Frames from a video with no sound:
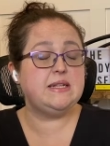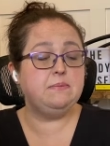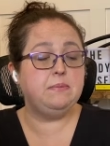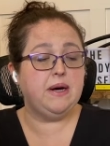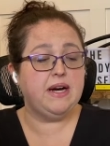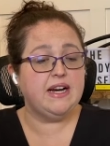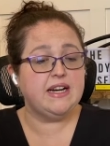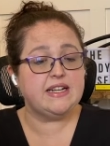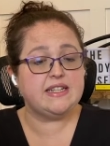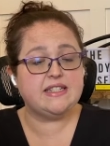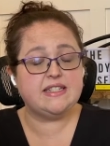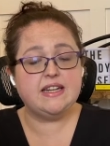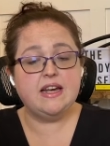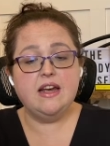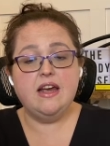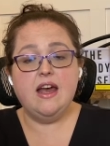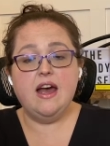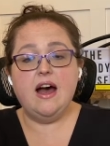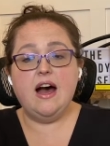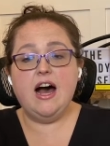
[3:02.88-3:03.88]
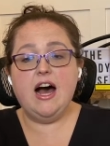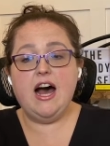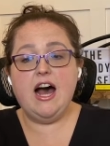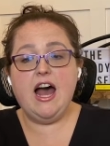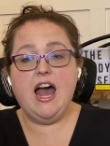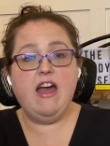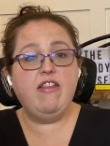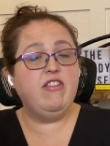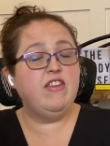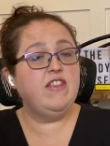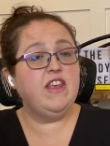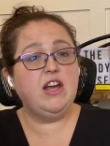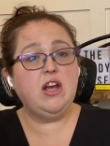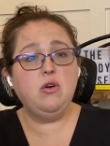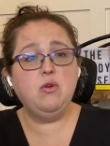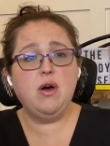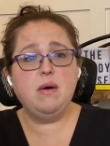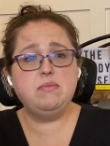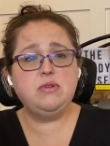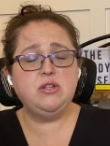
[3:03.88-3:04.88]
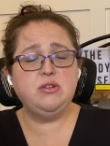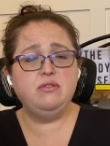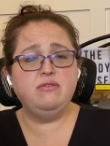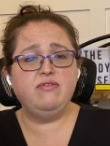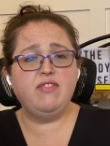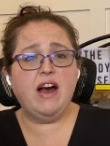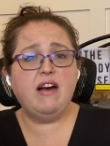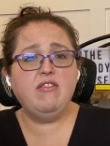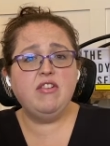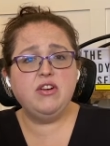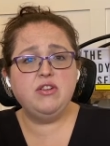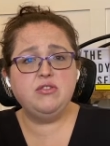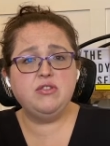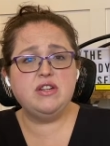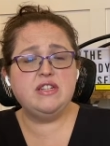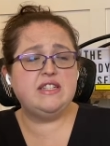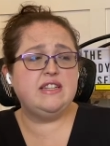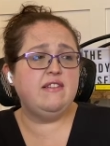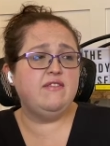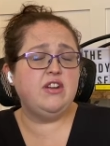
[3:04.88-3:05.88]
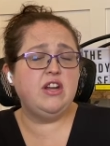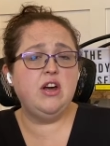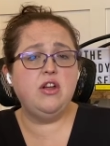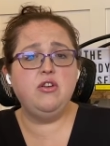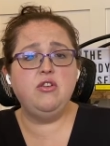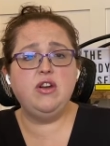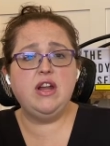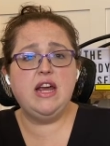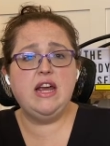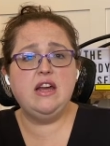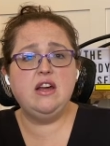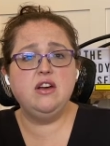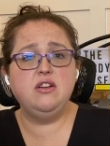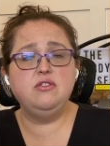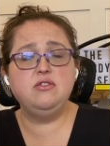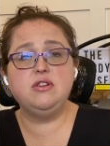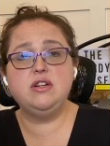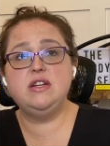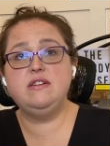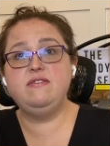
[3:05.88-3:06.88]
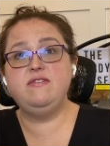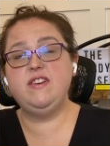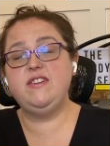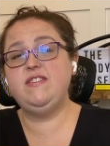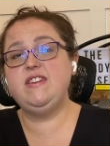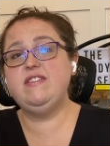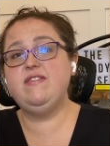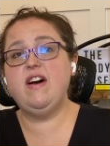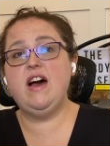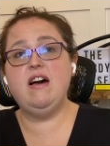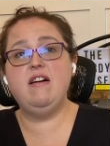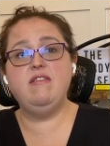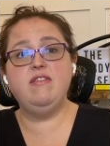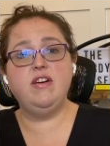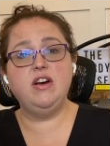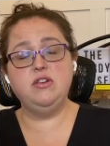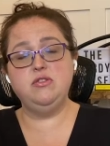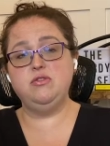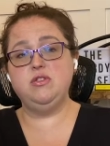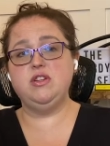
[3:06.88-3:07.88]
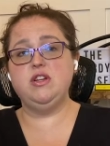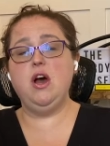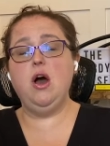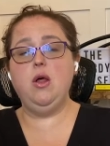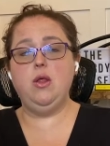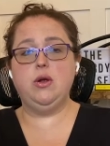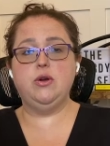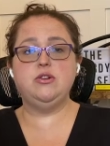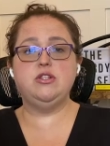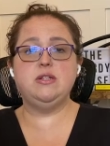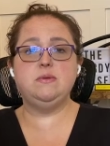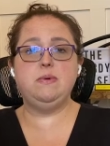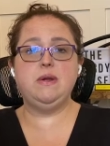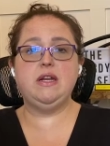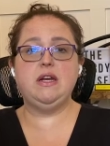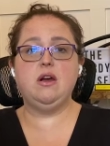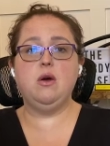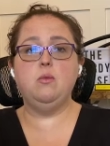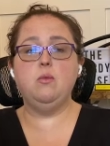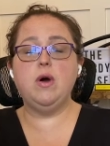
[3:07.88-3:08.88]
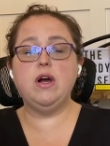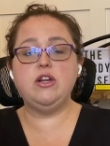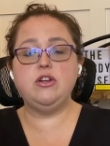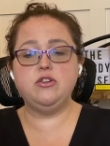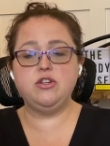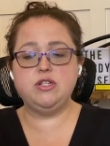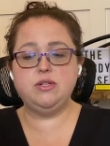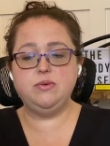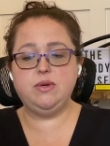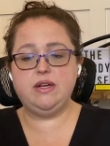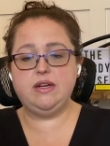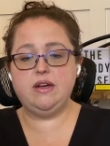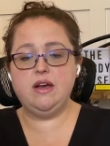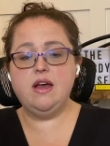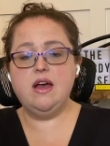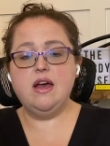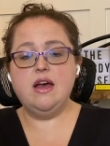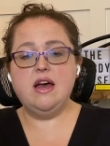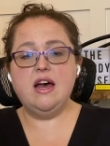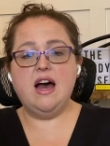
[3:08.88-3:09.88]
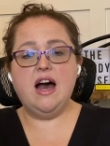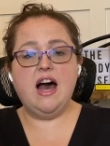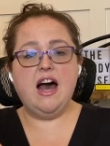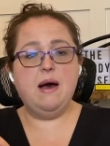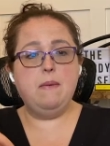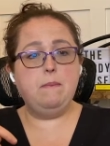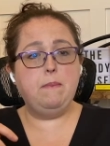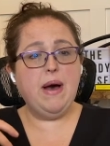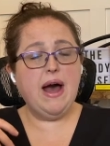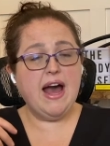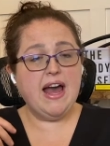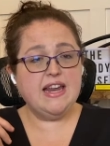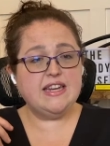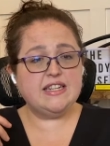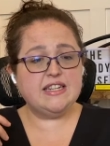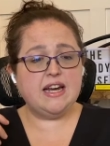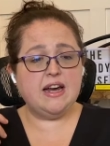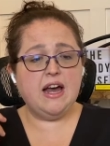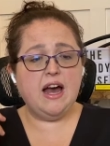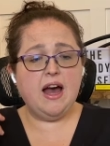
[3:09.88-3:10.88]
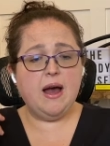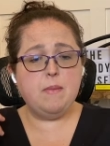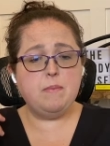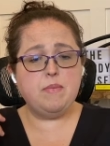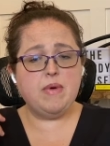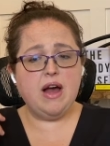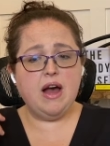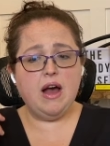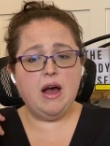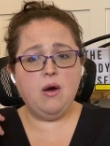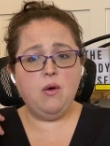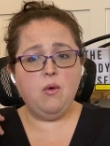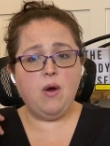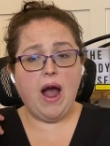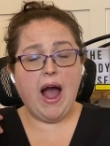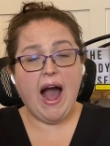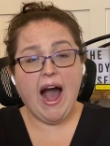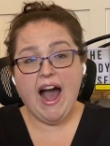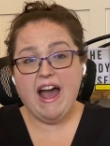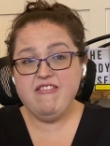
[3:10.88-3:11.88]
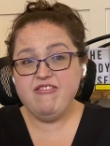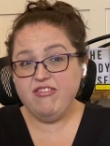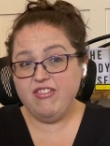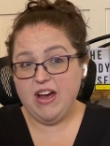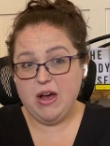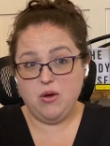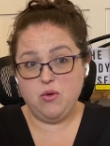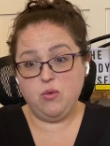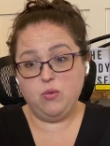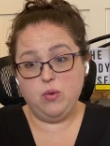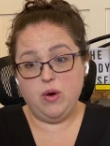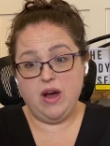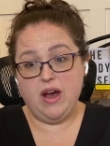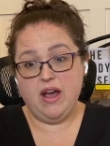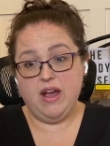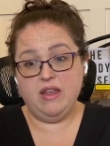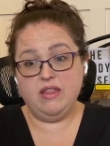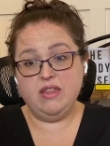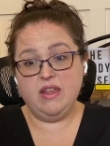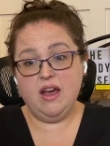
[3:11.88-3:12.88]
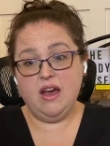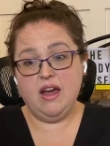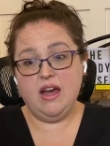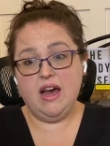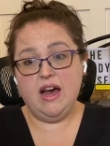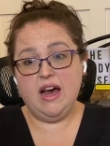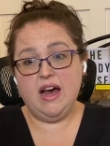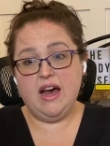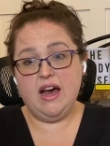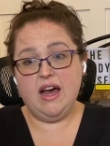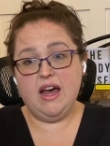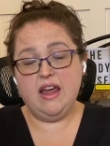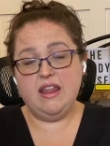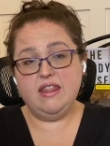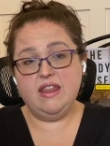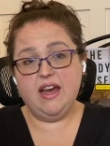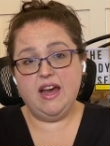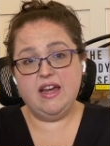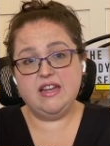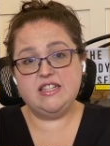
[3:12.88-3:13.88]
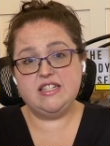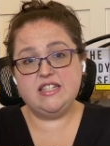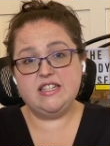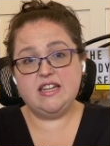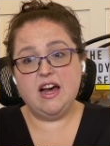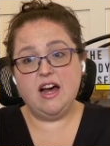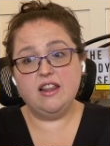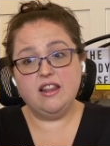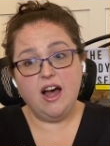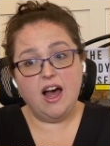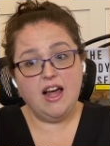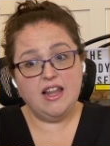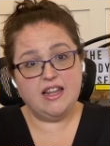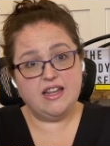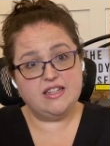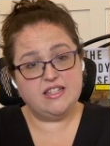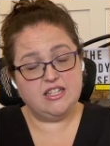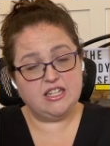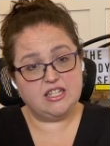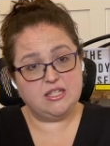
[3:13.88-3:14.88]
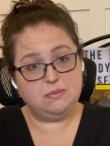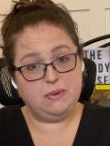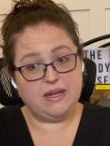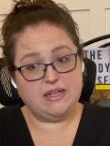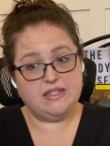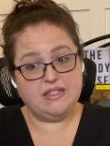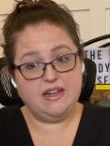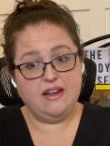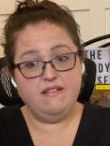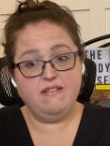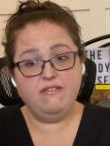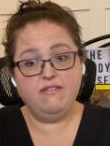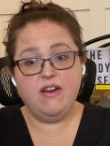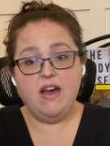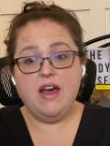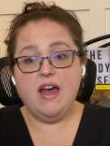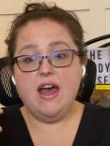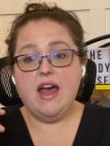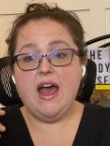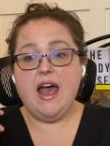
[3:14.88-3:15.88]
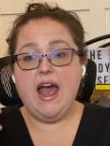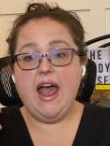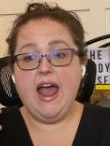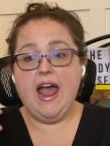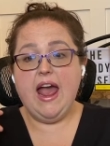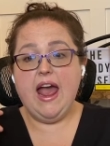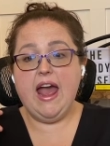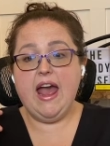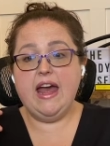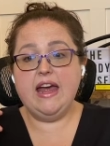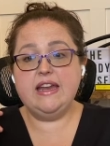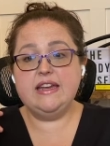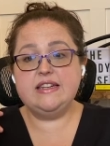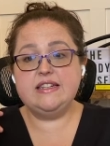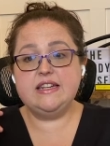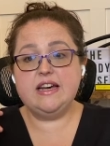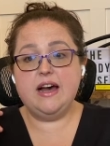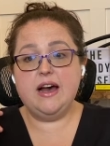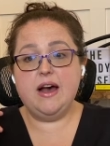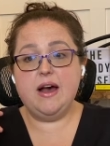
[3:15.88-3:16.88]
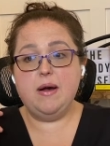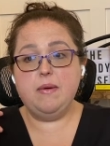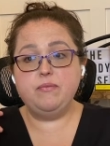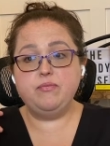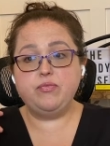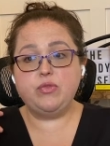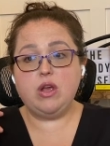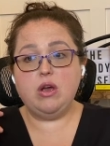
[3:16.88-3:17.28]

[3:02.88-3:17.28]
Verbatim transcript: bucks. Uh, and then they go up to 500, 700, 800, 5500 dollars, depending on what you're doing. But um, I found one uh, that's a lot less expensive and um,